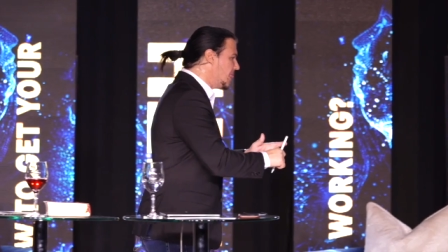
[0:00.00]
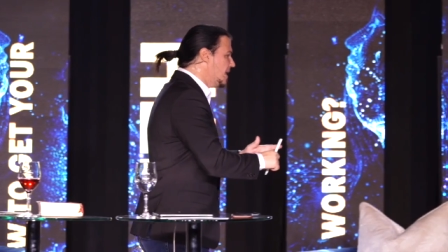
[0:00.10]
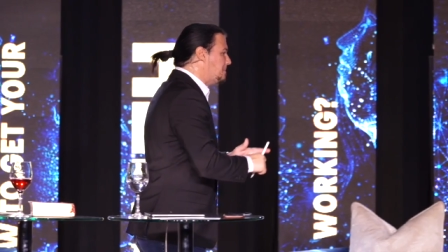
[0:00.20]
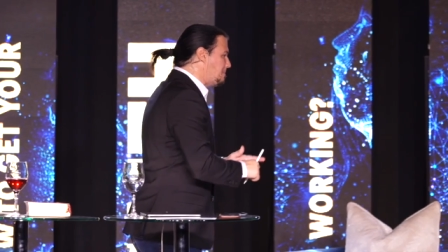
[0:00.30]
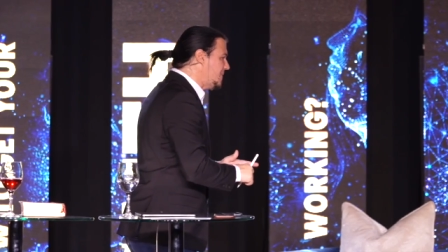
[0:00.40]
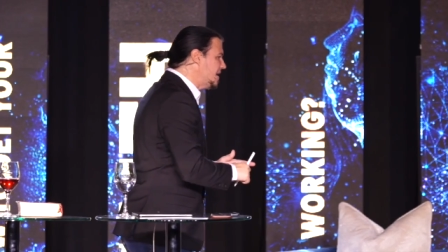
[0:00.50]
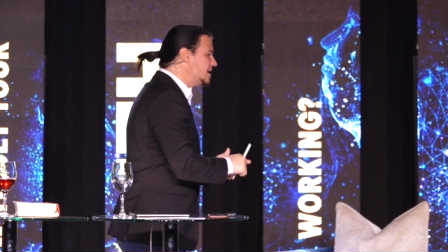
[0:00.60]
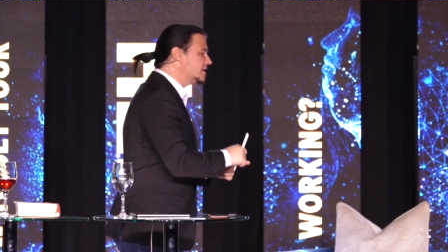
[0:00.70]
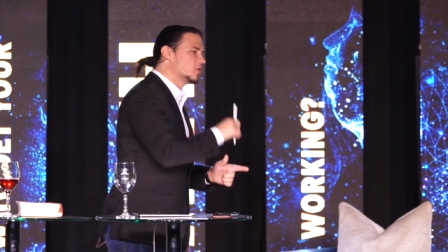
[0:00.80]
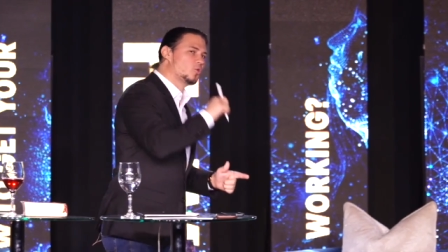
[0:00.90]

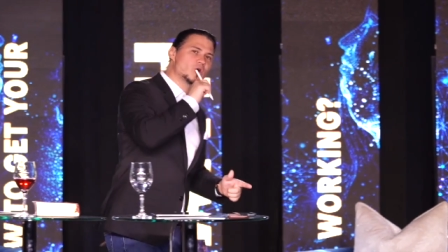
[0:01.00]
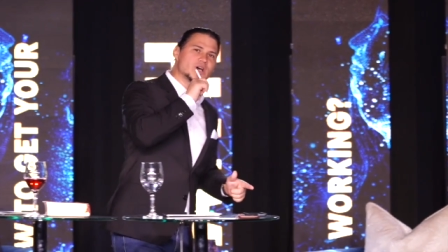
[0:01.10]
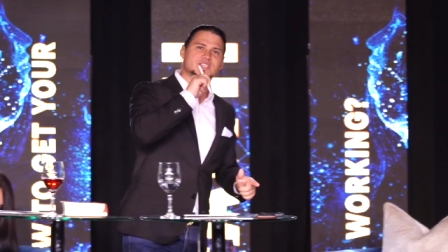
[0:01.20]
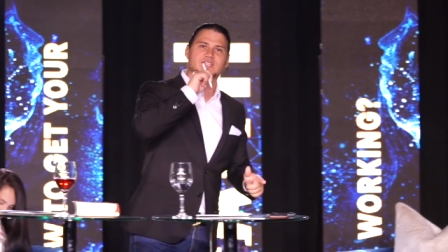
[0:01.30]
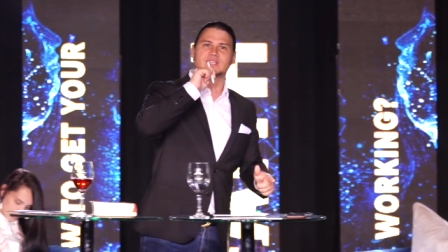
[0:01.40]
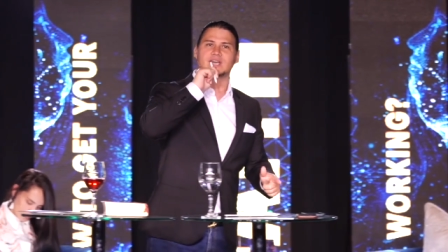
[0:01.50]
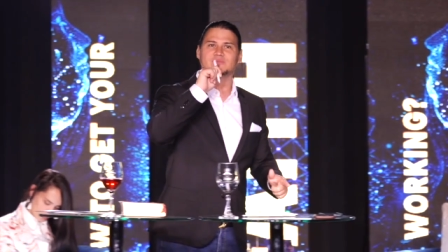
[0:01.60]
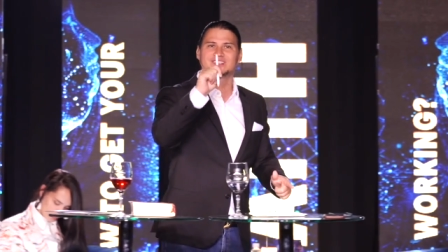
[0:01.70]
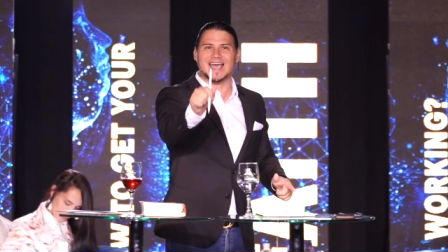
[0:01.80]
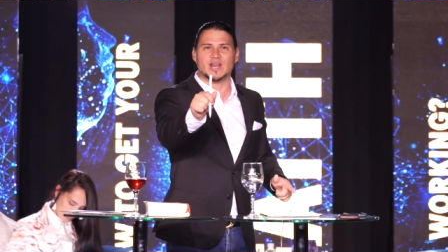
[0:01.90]
meaning the words that
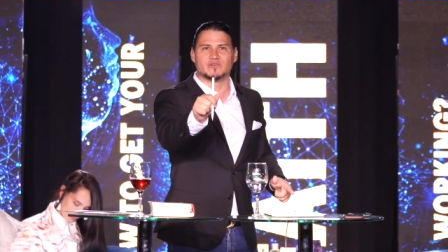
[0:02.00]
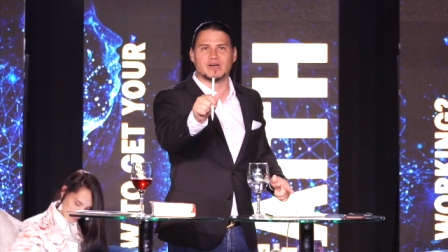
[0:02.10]
comes out of our